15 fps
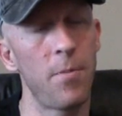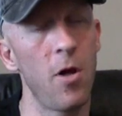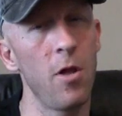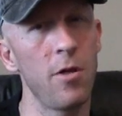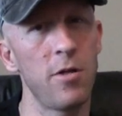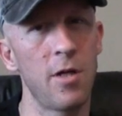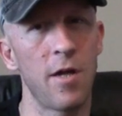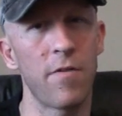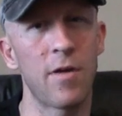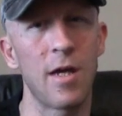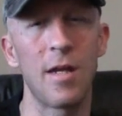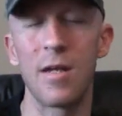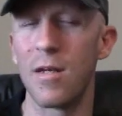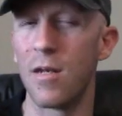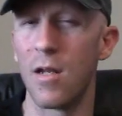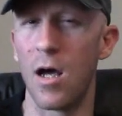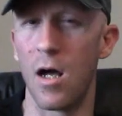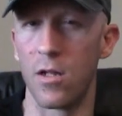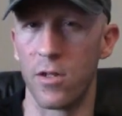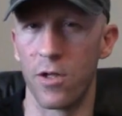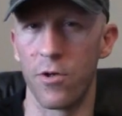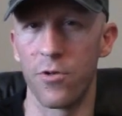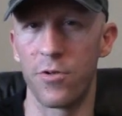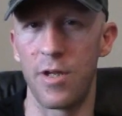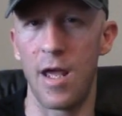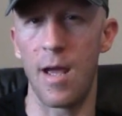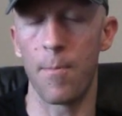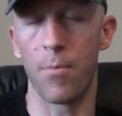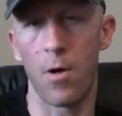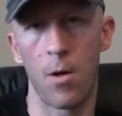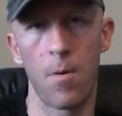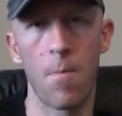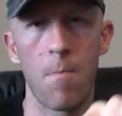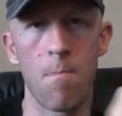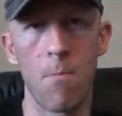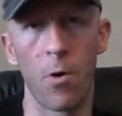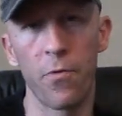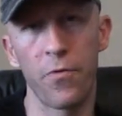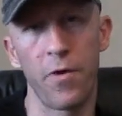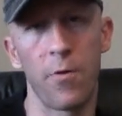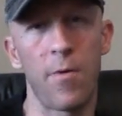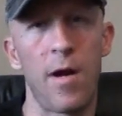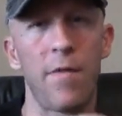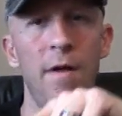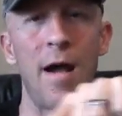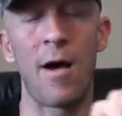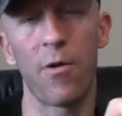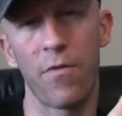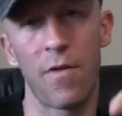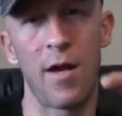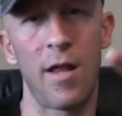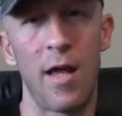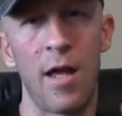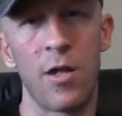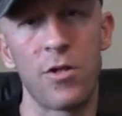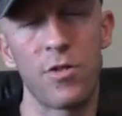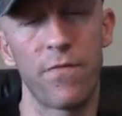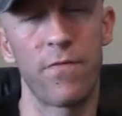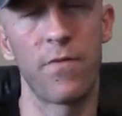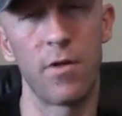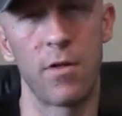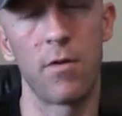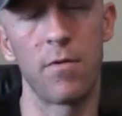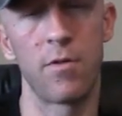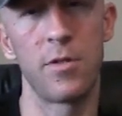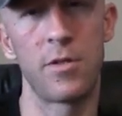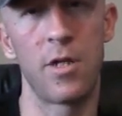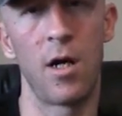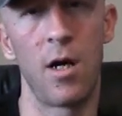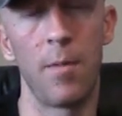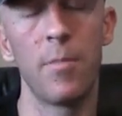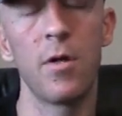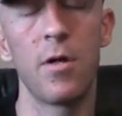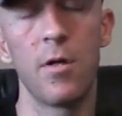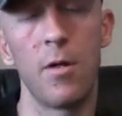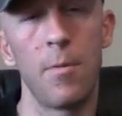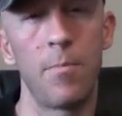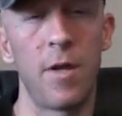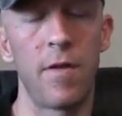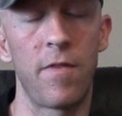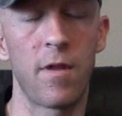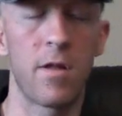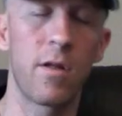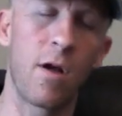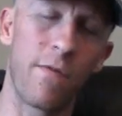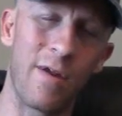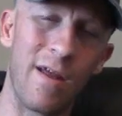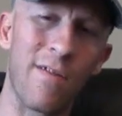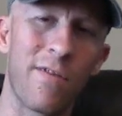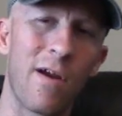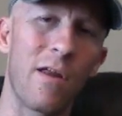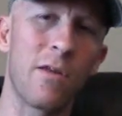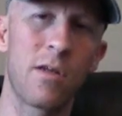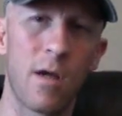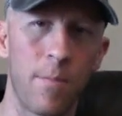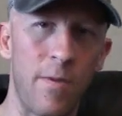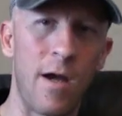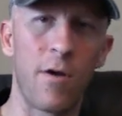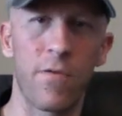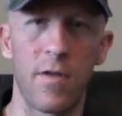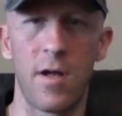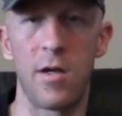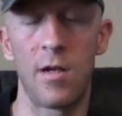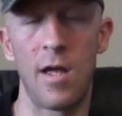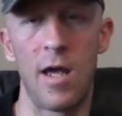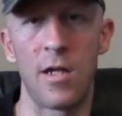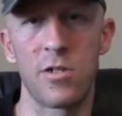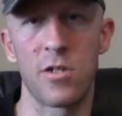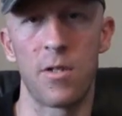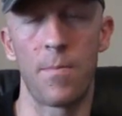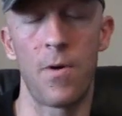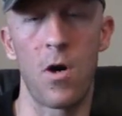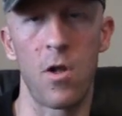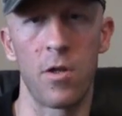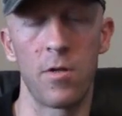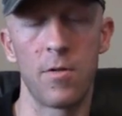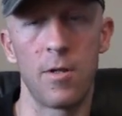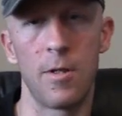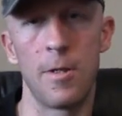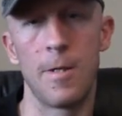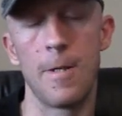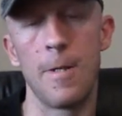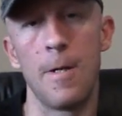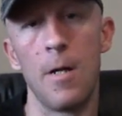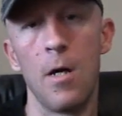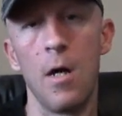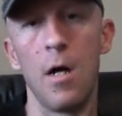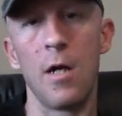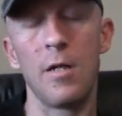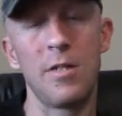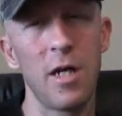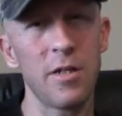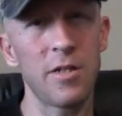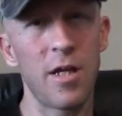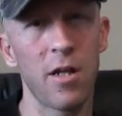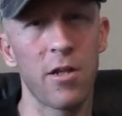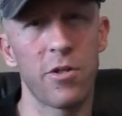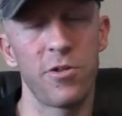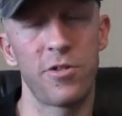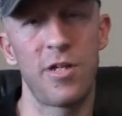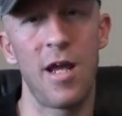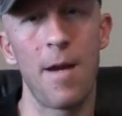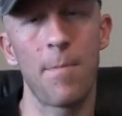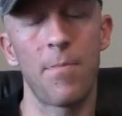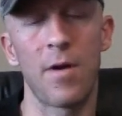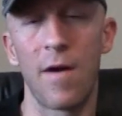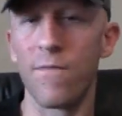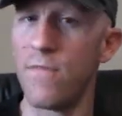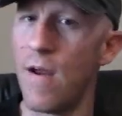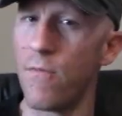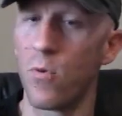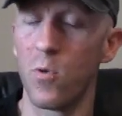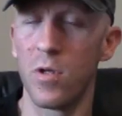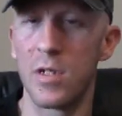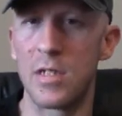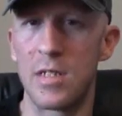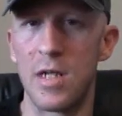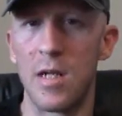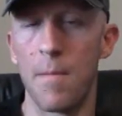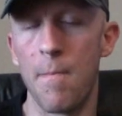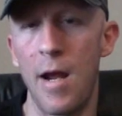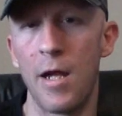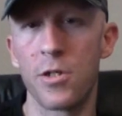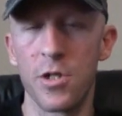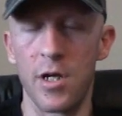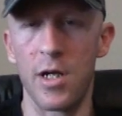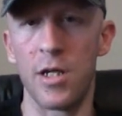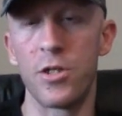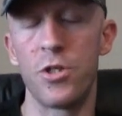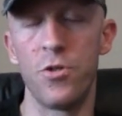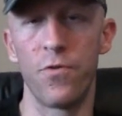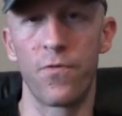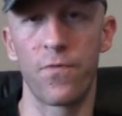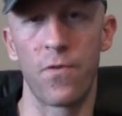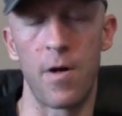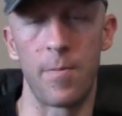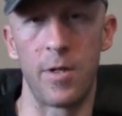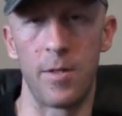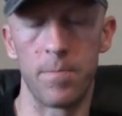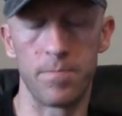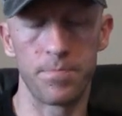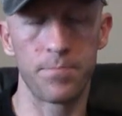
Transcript: pollen does get a little damp, mostly around the outside edge of the tub, basically on the inside of the tub, the outside edge of the pollen. Does get a little damp, but I've never really seen a major issue from it.